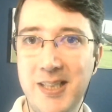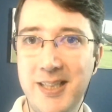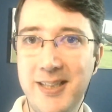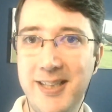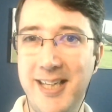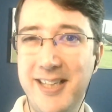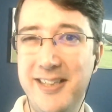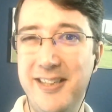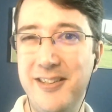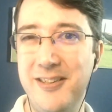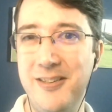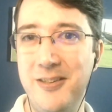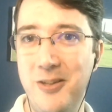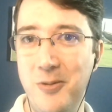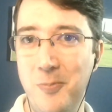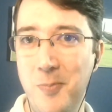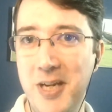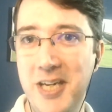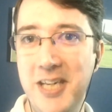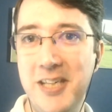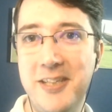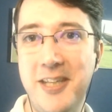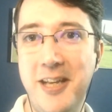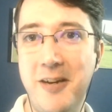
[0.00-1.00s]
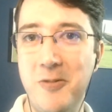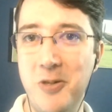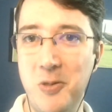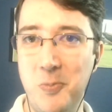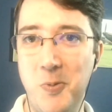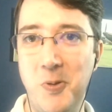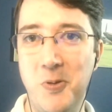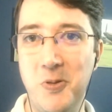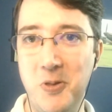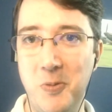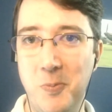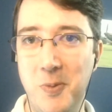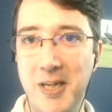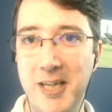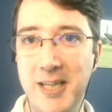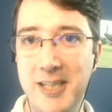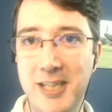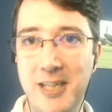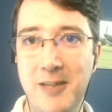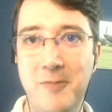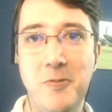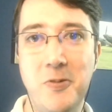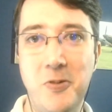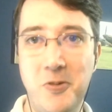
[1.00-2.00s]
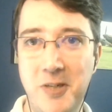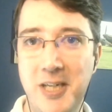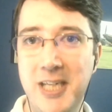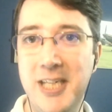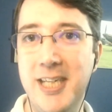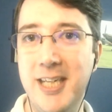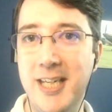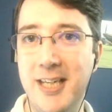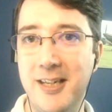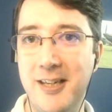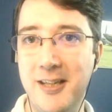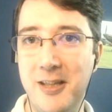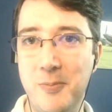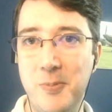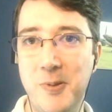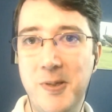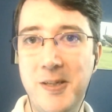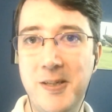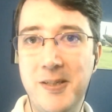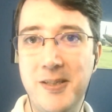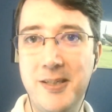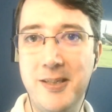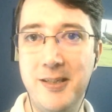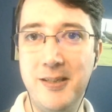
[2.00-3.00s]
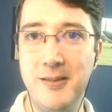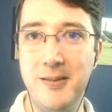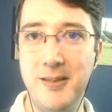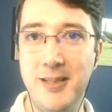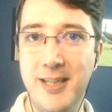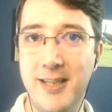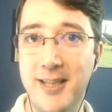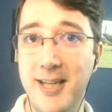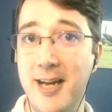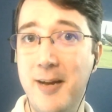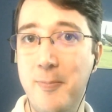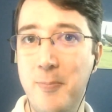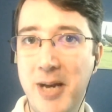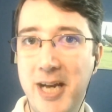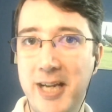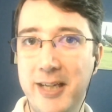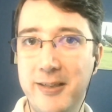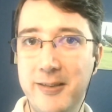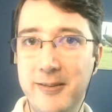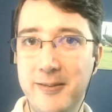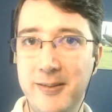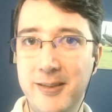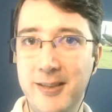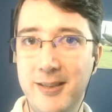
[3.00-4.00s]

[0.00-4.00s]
that doesn't diminish their responsibility for treating another person in that manner.